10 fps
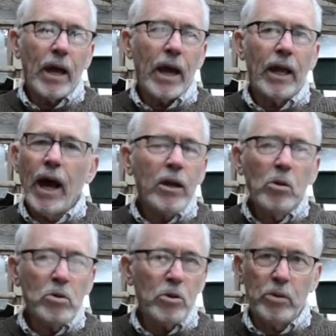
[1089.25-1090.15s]
And I
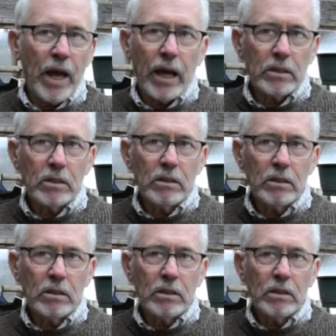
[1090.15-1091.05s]
don't do that.
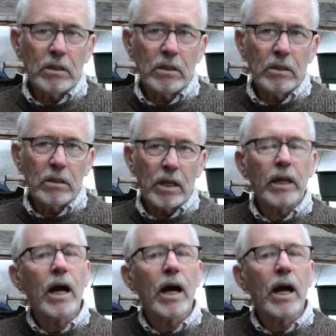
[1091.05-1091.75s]
And